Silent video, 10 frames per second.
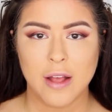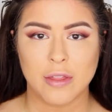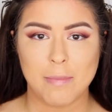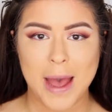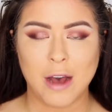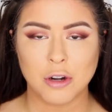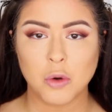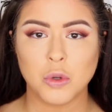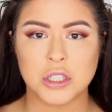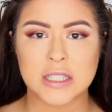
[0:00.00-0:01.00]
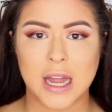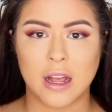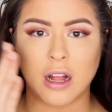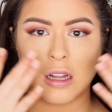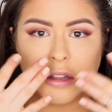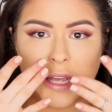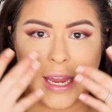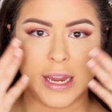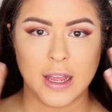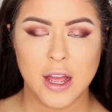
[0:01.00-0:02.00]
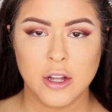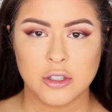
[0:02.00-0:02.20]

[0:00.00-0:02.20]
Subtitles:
the powder will just kind of cling